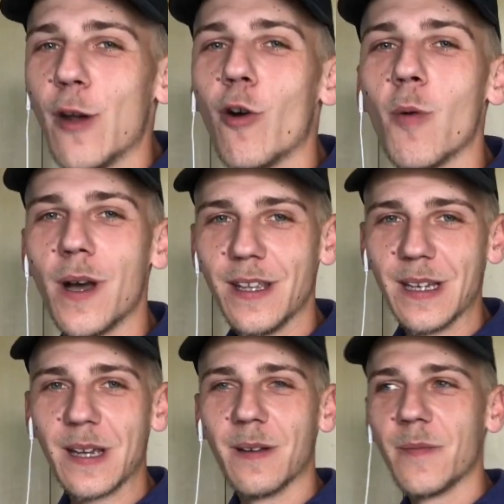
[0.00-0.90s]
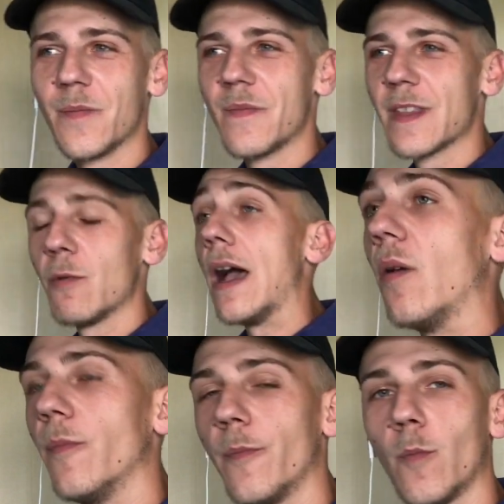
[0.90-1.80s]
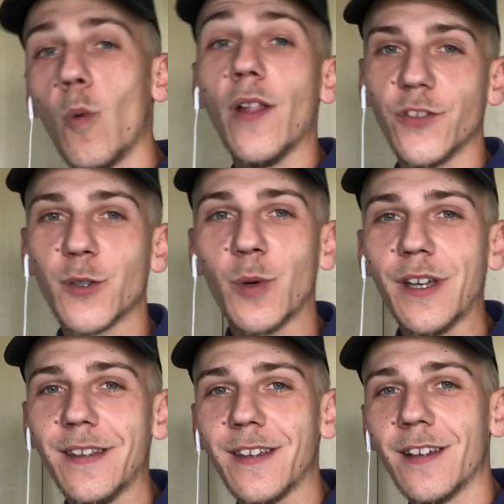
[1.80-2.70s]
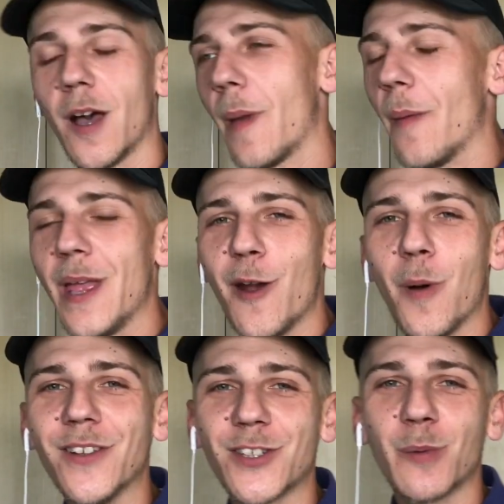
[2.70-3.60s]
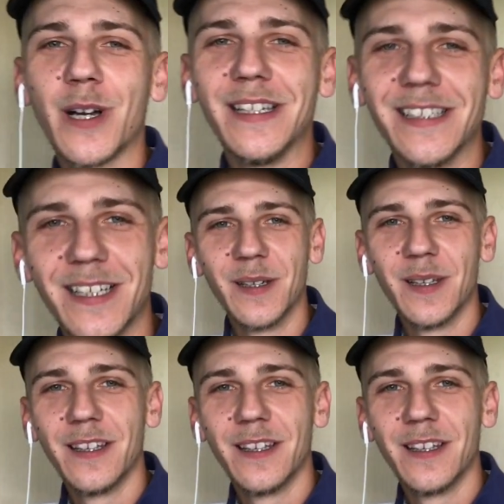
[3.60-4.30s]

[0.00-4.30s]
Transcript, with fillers: here all week. Well, once a week. I'm, I'm here once a week.